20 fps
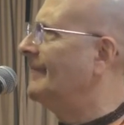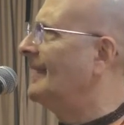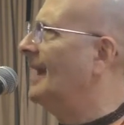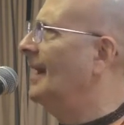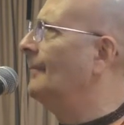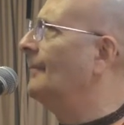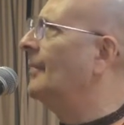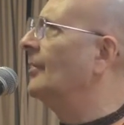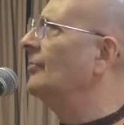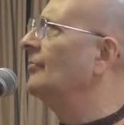
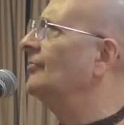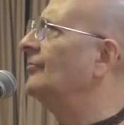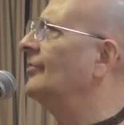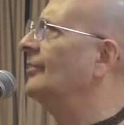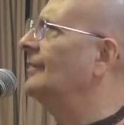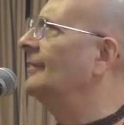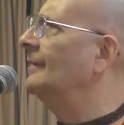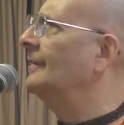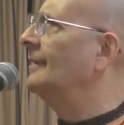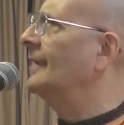a
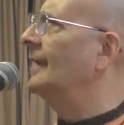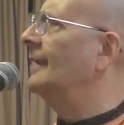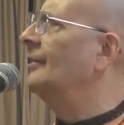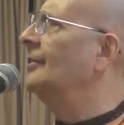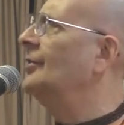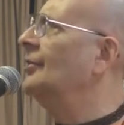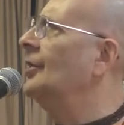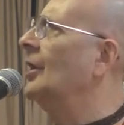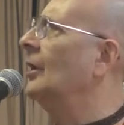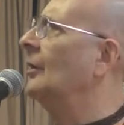person
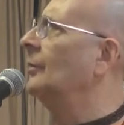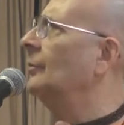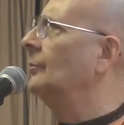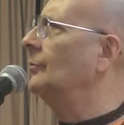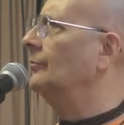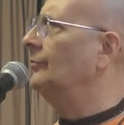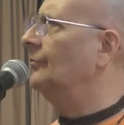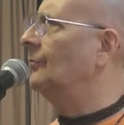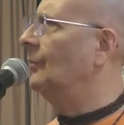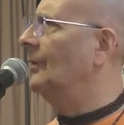
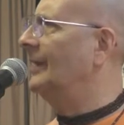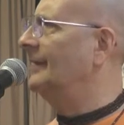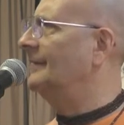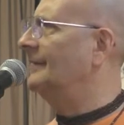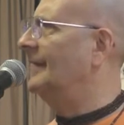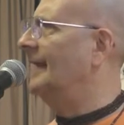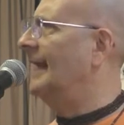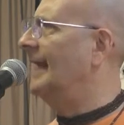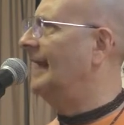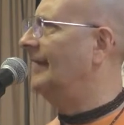knows what
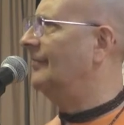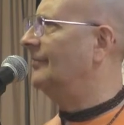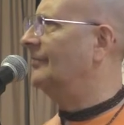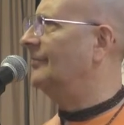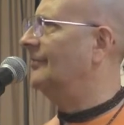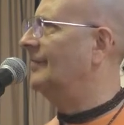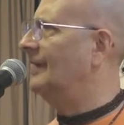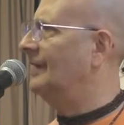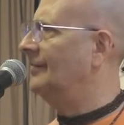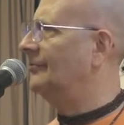
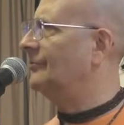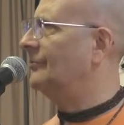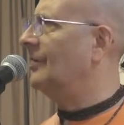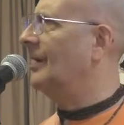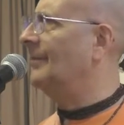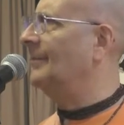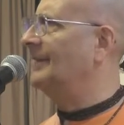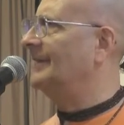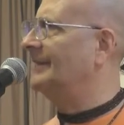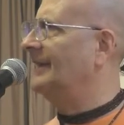has
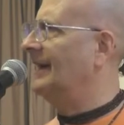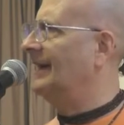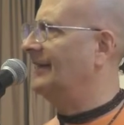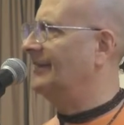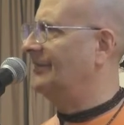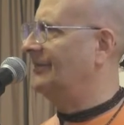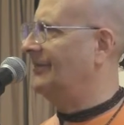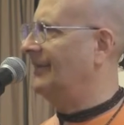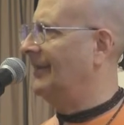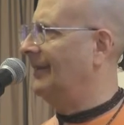
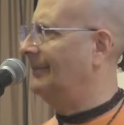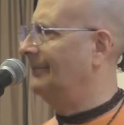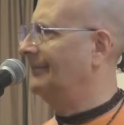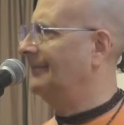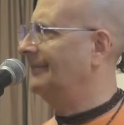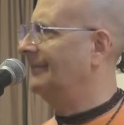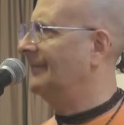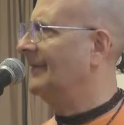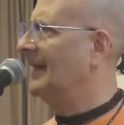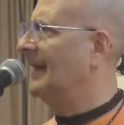traumatized them,
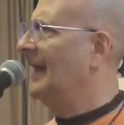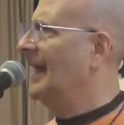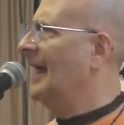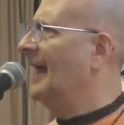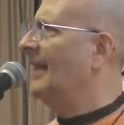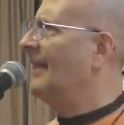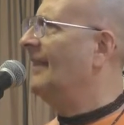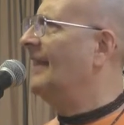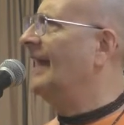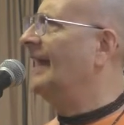
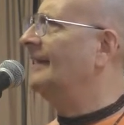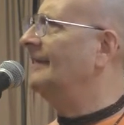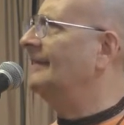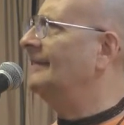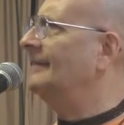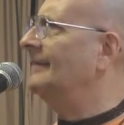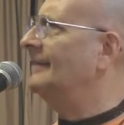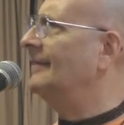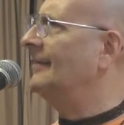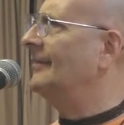
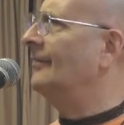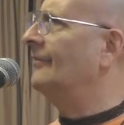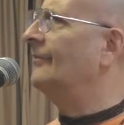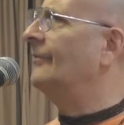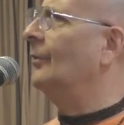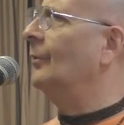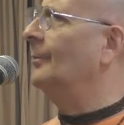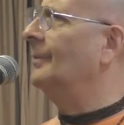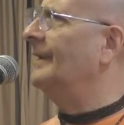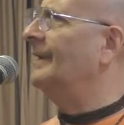then the
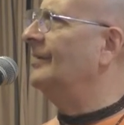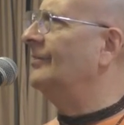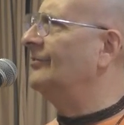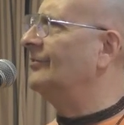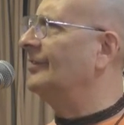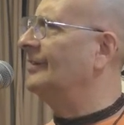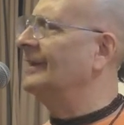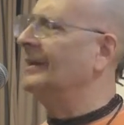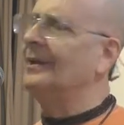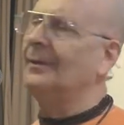phobia is
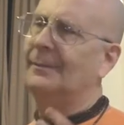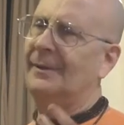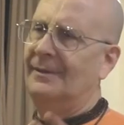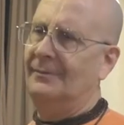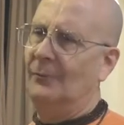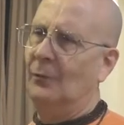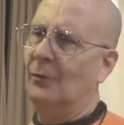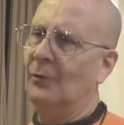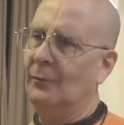a little bit more